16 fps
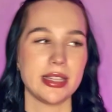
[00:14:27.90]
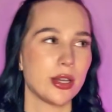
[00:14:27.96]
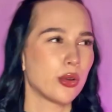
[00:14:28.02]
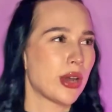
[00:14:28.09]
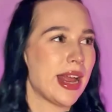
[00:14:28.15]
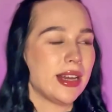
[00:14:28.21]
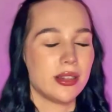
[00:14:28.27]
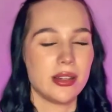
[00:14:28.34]
could
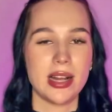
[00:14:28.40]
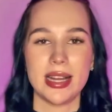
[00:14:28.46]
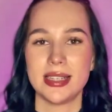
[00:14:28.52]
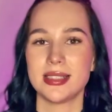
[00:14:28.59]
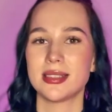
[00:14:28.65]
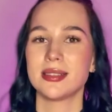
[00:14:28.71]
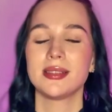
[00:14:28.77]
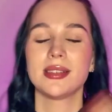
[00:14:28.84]

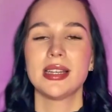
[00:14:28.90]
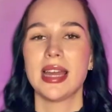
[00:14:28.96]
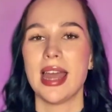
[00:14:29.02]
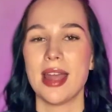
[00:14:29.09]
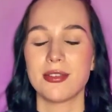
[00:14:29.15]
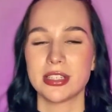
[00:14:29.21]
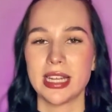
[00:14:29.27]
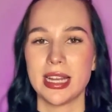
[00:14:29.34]
analyze
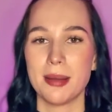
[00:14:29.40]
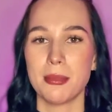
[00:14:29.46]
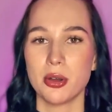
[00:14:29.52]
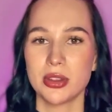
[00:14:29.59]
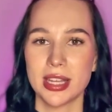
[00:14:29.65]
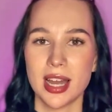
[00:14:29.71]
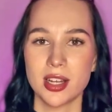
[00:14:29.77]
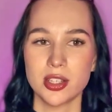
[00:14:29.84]
everything
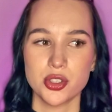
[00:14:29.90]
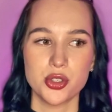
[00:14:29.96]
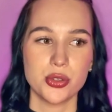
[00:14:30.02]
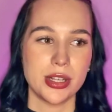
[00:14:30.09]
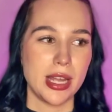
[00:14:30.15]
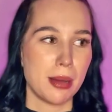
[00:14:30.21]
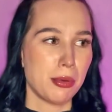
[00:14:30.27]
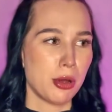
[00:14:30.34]
about the
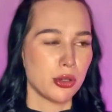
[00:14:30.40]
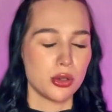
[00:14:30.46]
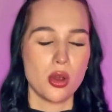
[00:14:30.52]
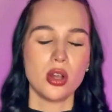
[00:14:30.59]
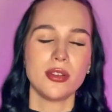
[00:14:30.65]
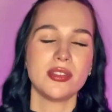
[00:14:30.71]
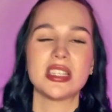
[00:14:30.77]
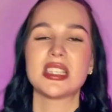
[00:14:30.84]
country, about
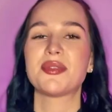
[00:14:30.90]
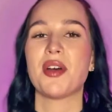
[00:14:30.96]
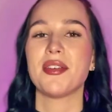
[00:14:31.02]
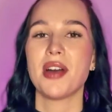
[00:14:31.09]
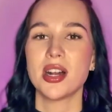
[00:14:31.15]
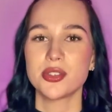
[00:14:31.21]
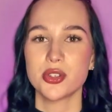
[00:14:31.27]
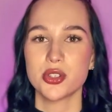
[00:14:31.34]
all of these
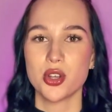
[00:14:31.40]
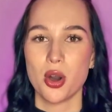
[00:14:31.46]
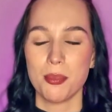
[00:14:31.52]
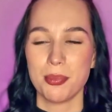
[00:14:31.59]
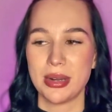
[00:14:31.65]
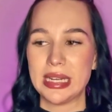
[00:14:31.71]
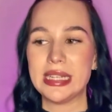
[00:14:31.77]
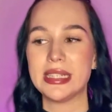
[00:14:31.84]
500
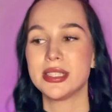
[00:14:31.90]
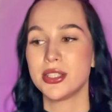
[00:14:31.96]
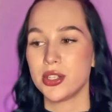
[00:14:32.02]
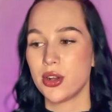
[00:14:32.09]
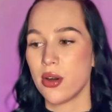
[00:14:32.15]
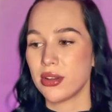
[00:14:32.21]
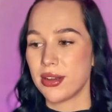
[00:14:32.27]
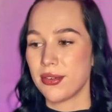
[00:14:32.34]
companies,
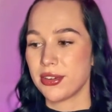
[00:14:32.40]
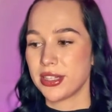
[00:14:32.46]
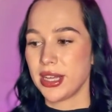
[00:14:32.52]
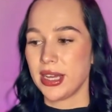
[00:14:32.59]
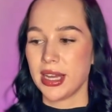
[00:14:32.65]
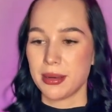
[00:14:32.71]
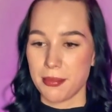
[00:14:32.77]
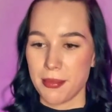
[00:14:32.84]
and
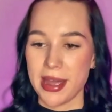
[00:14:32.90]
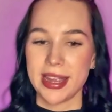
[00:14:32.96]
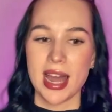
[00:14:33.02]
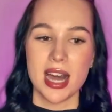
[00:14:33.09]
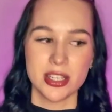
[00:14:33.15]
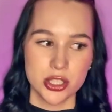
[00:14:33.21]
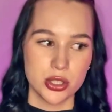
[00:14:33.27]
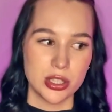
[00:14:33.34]
everything, and make
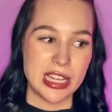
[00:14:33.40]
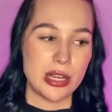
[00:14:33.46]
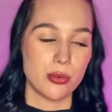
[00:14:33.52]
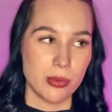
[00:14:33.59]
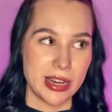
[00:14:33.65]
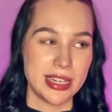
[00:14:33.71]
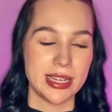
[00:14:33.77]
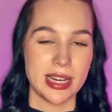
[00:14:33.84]
actually
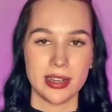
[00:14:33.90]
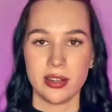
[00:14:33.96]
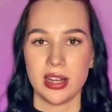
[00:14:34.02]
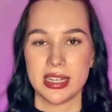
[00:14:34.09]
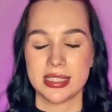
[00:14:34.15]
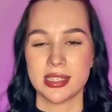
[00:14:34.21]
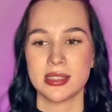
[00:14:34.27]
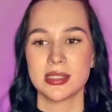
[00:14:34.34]
great
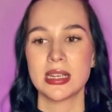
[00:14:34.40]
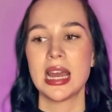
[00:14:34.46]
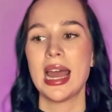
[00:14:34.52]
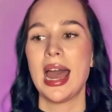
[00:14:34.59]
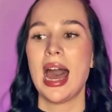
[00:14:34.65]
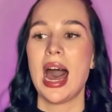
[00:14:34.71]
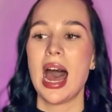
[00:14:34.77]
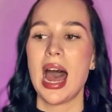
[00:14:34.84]
analysis.
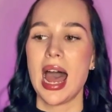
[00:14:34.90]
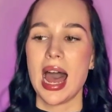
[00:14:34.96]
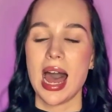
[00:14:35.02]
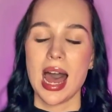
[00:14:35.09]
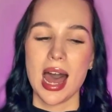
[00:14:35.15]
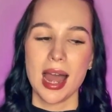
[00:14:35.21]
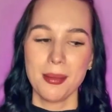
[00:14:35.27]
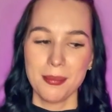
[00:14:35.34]

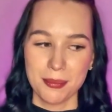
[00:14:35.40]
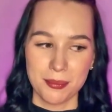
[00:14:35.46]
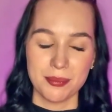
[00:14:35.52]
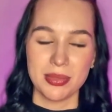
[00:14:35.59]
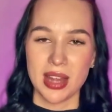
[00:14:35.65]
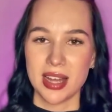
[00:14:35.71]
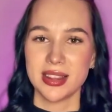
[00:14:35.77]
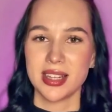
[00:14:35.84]
I'm
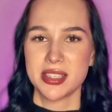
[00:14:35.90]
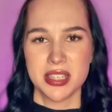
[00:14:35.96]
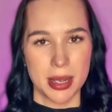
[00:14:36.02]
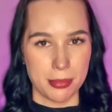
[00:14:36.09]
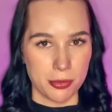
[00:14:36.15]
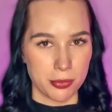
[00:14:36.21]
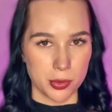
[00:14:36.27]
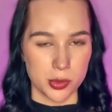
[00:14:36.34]
not the
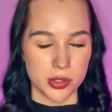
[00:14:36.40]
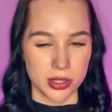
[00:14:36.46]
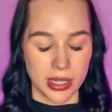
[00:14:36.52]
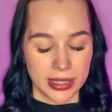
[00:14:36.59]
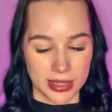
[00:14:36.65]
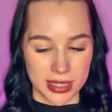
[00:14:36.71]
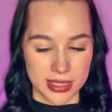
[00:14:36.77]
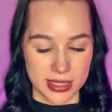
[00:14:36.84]
type of person
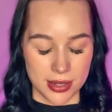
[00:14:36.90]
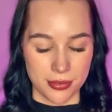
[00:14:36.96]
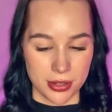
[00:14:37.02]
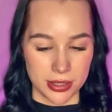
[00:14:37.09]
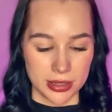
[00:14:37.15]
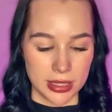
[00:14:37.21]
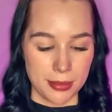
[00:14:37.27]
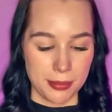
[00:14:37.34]
like this,
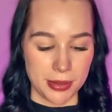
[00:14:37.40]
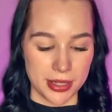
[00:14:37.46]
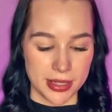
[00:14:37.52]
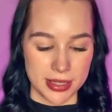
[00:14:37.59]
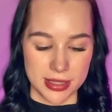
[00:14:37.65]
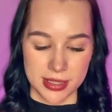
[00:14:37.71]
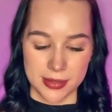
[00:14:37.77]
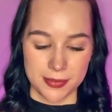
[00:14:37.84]
definitely,
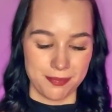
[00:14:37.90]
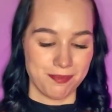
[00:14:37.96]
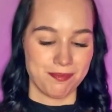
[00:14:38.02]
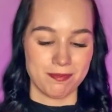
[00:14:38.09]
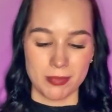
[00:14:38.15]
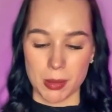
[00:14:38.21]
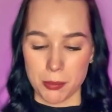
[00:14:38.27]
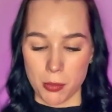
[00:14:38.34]
because
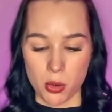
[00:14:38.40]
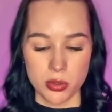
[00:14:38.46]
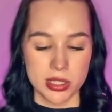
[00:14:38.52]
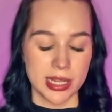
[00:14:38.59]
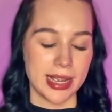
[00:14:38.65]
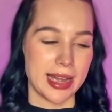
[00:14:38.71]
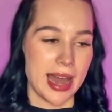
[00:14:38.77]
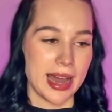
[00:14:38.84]

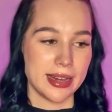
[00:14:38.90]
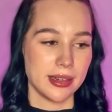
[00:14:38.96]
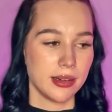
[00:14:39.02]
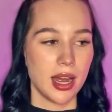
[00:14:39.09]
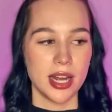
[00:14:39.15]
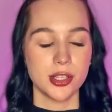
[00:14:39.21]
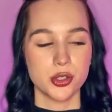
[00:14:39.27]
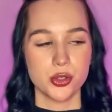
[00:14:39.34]
mostly, again,
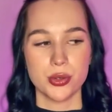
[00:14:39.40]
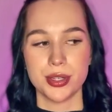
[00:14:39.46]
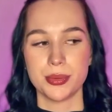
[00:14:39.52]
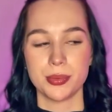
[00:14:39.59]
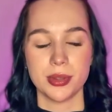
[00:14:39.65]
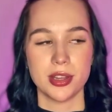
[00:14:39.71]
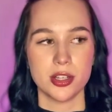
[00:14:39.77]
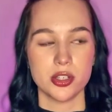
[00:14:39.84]
I trade
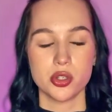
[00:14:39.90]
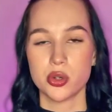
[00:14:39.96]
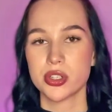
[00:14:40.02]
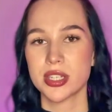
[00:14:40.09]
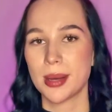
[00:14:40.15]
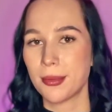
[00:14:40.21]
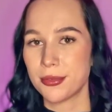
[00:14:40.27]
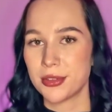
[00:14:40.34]
with the short
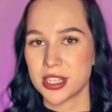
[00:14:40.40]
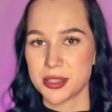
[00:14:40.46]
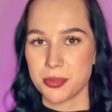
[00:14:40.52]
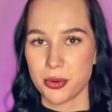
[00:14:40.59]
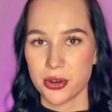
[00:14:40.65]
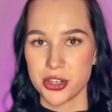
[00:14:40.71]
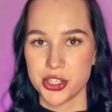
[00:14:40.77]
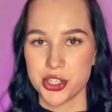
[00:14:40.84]
time of the
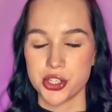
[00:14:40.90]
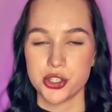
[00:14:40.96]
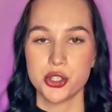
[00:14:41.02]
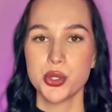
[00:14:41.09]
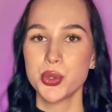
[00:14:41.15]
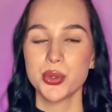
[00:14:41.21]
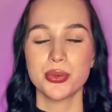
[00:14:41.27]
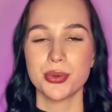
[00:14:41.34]
expiration
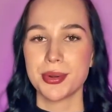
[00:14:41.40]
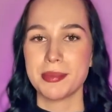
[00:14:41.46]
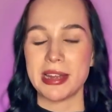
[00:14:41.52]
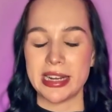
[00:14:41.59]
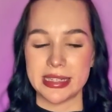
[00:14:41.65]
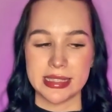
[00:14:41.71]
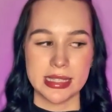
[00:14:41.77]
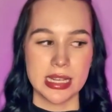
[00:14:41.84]
2-3
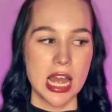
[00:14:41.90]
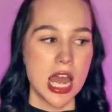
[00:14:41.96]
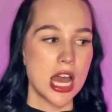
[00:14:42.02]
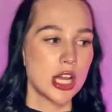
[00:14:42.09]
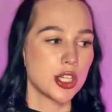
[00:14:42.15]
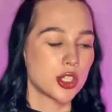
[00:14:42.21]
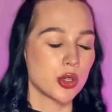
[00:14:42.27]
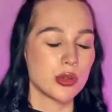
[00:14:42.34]
minutes.
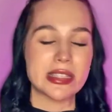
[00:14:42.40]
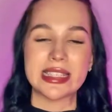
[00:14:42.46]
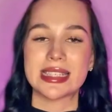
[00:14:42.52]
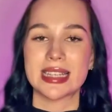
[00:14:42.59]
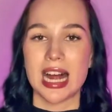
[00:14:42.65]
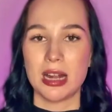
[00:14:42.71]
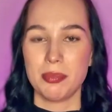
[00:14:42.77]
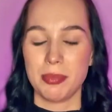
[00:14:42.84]
So it's
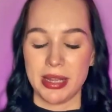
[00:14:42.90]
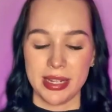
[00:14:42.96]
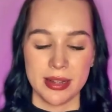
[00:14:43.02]
scalping.